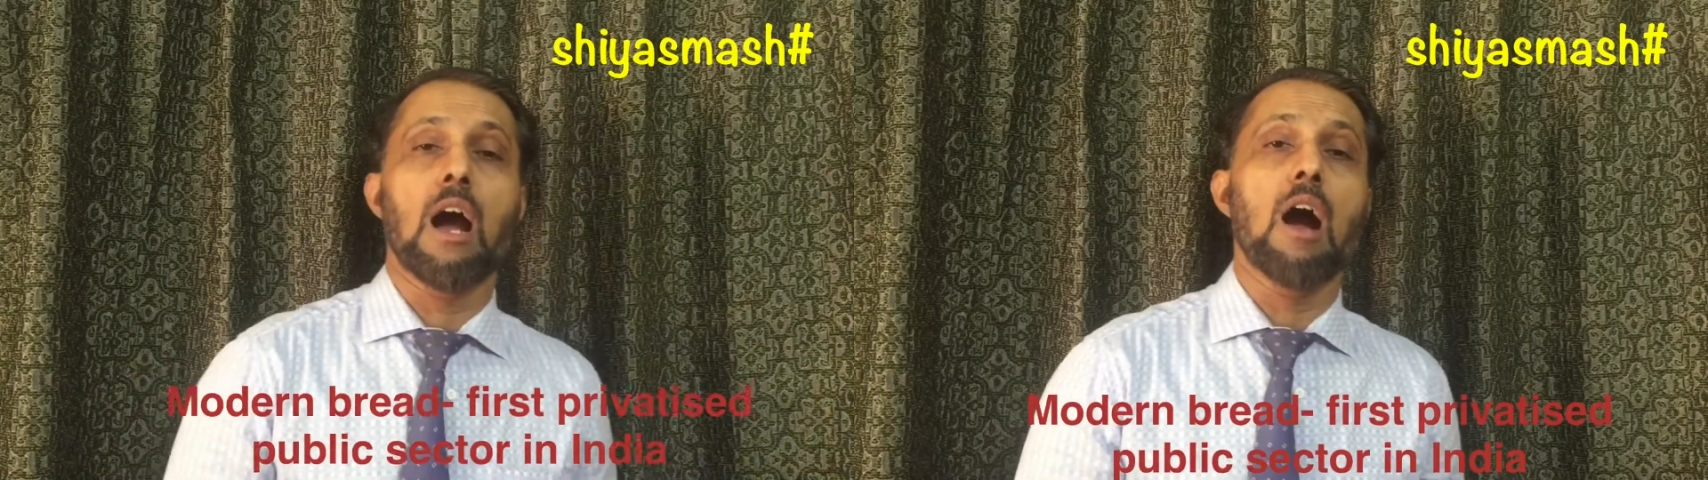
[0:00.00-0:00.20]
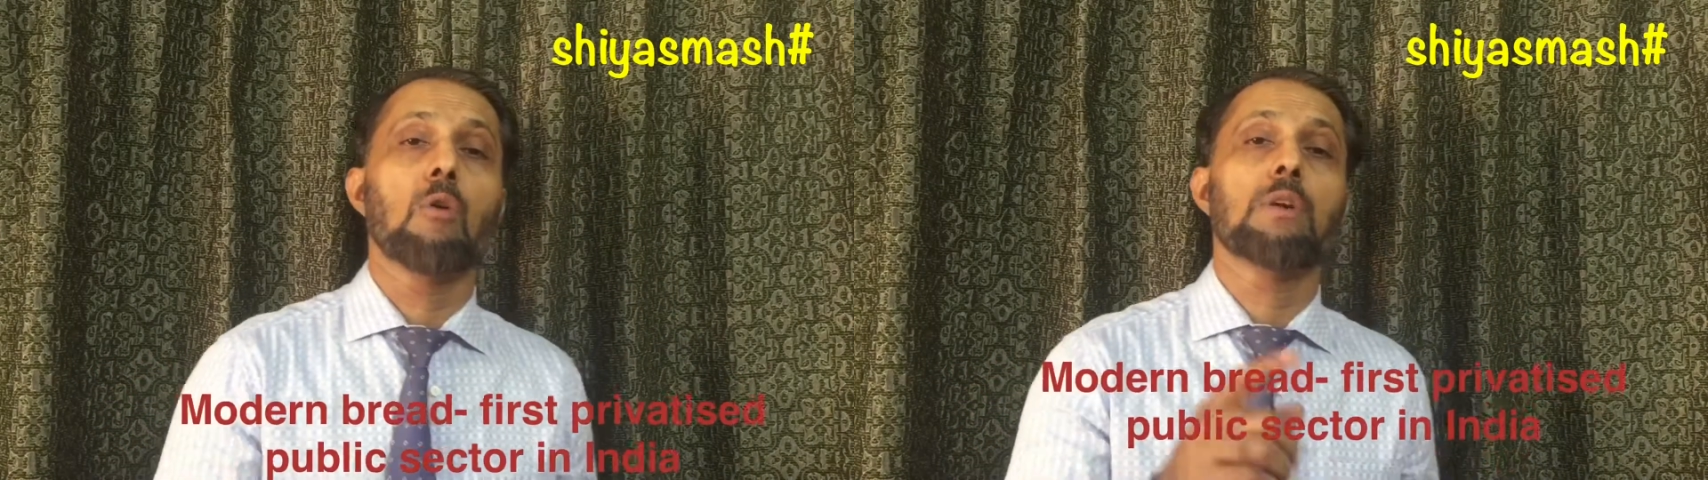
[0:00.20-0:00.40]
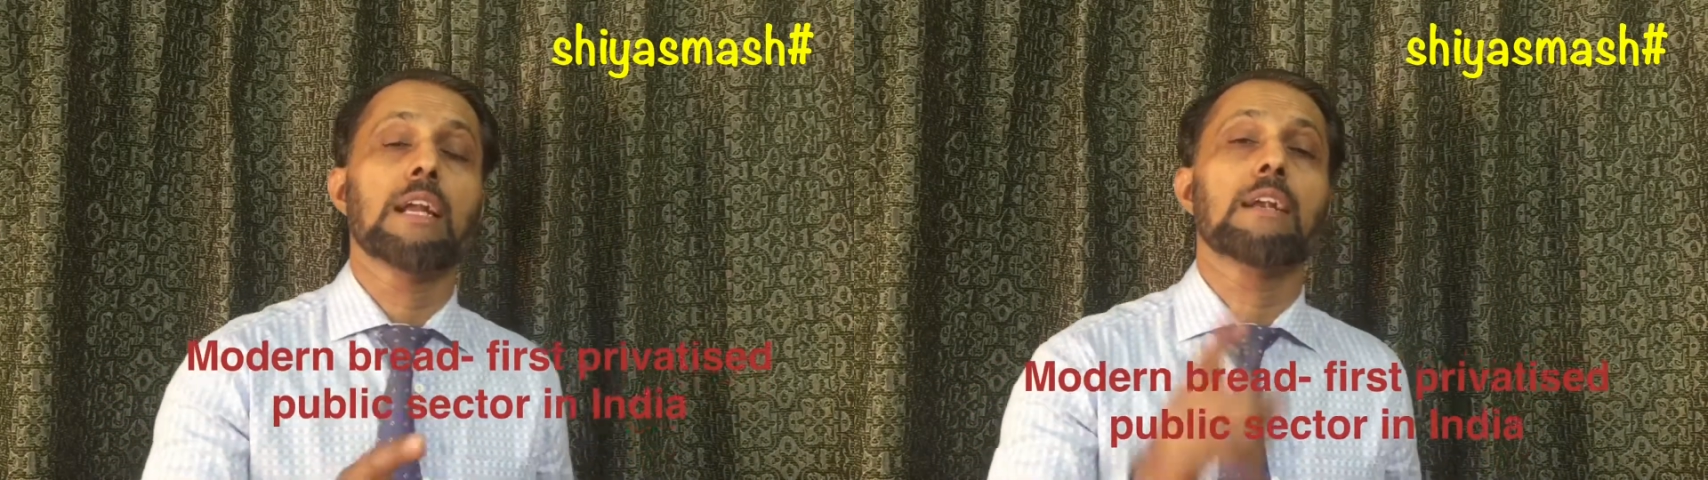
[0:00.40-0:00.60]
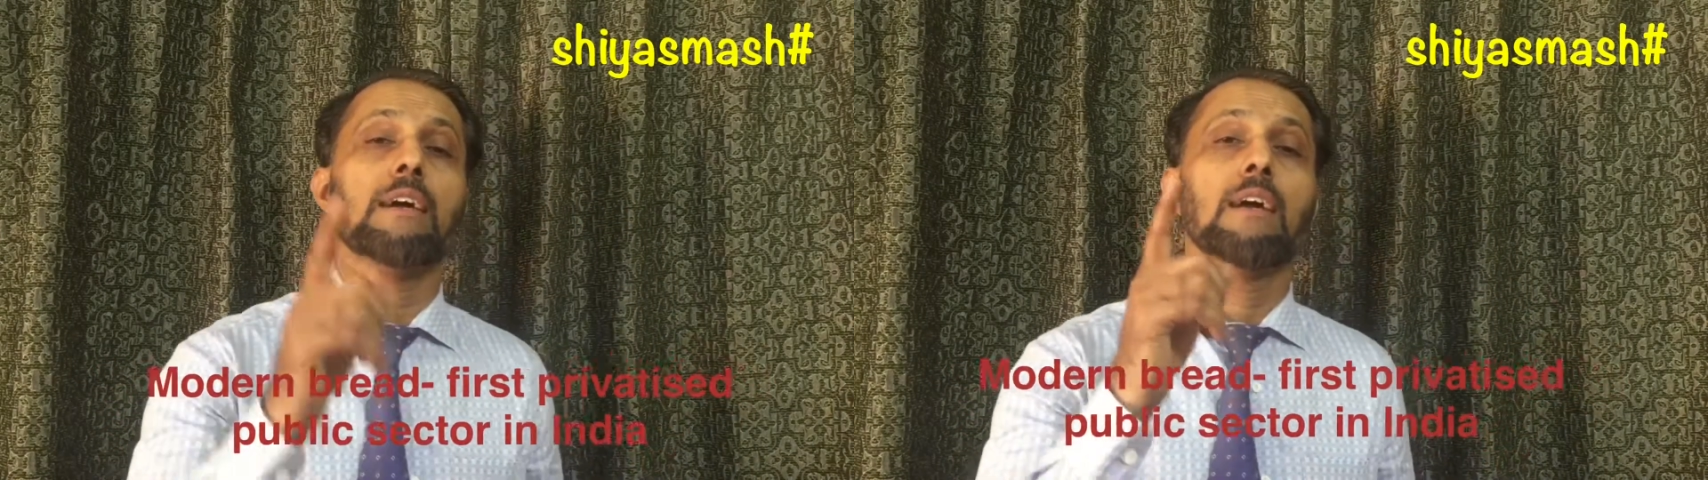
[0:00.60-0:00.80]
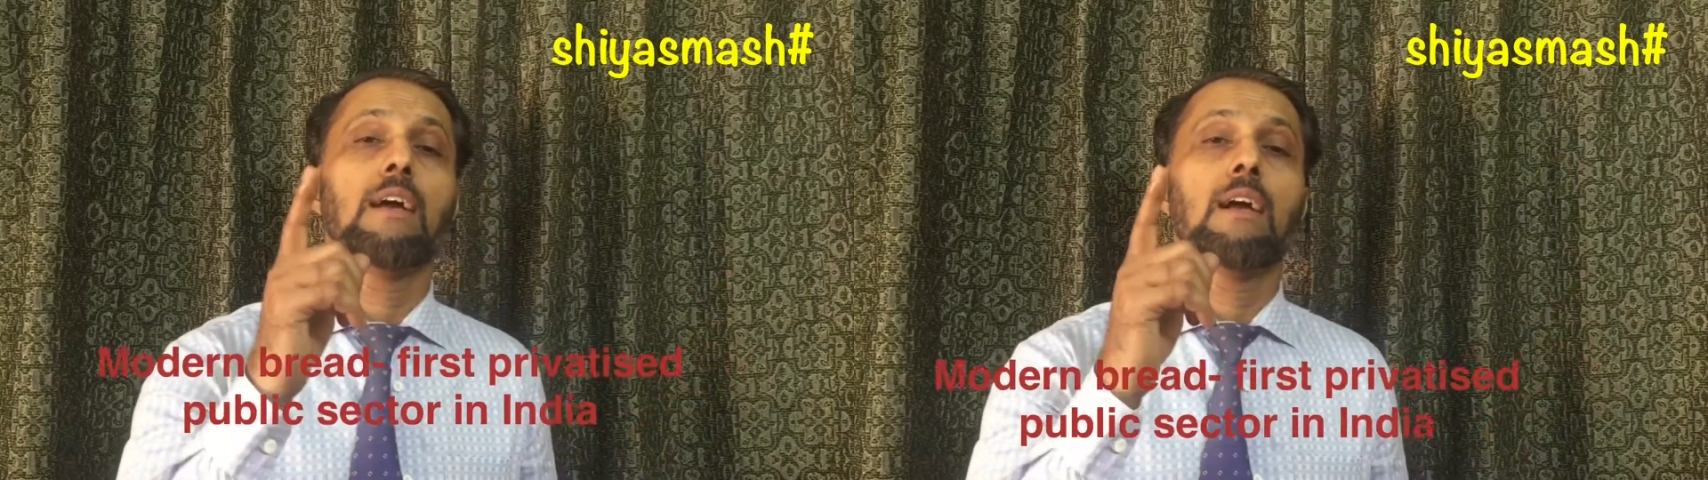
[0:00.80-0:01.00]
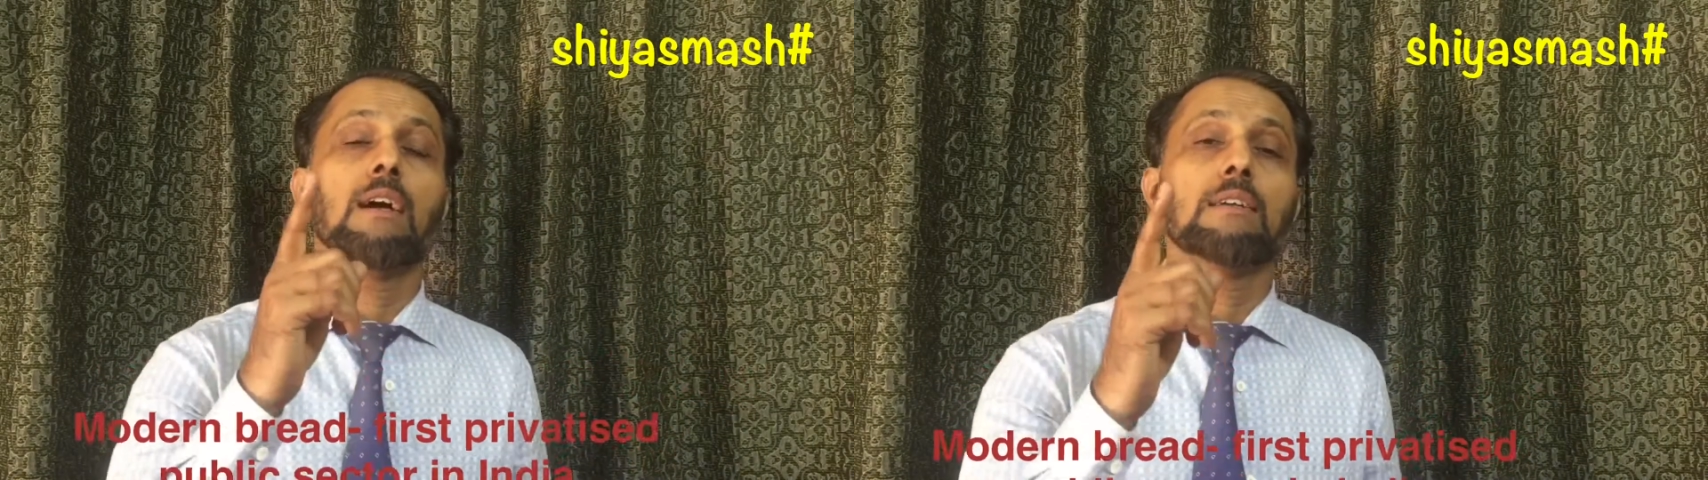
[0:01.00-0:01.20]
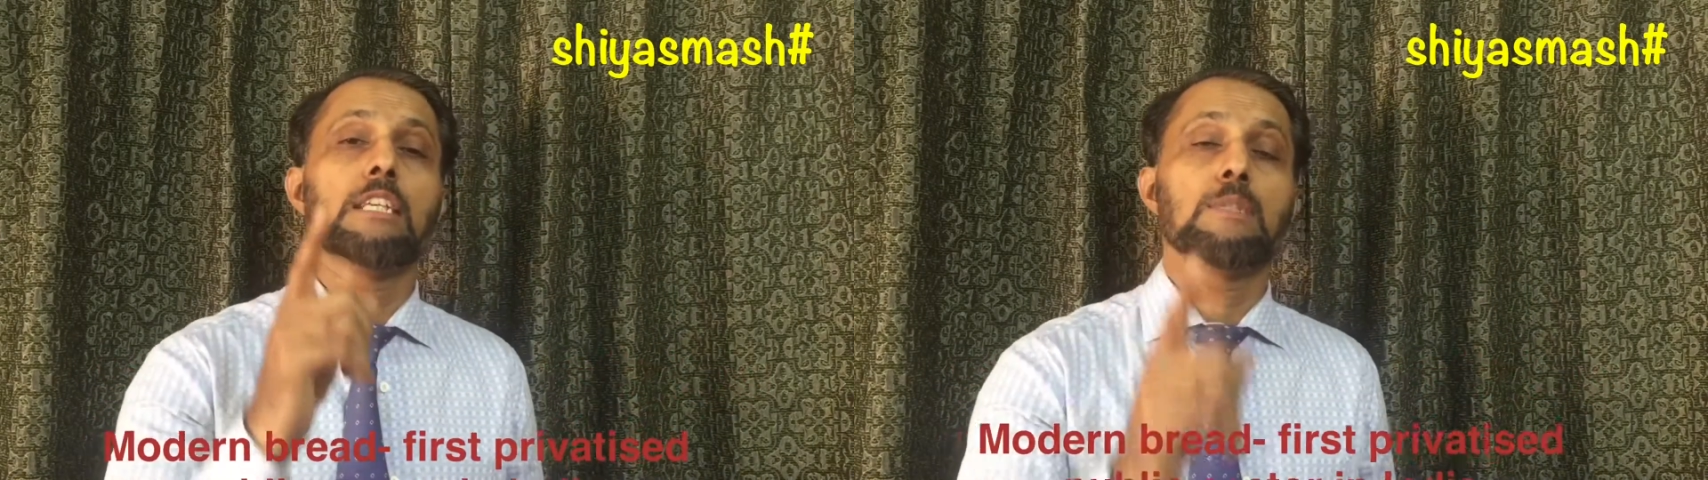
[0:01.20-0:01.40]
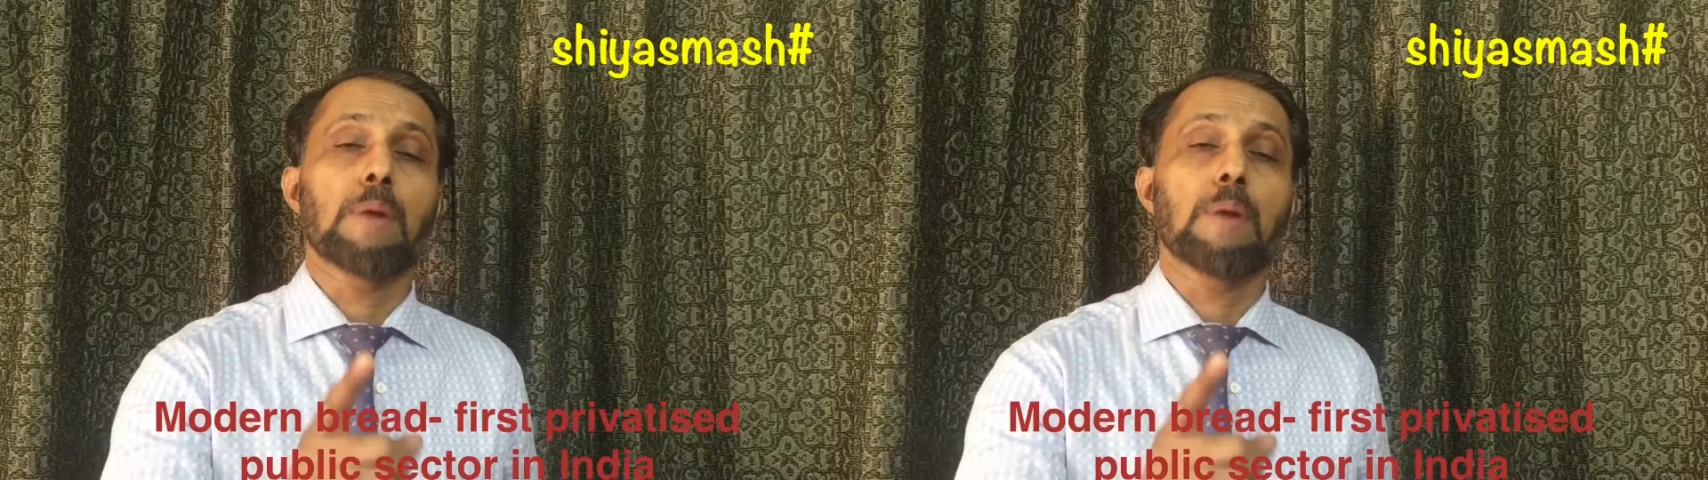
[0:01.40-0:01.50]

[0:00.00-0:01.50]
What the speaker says: how did this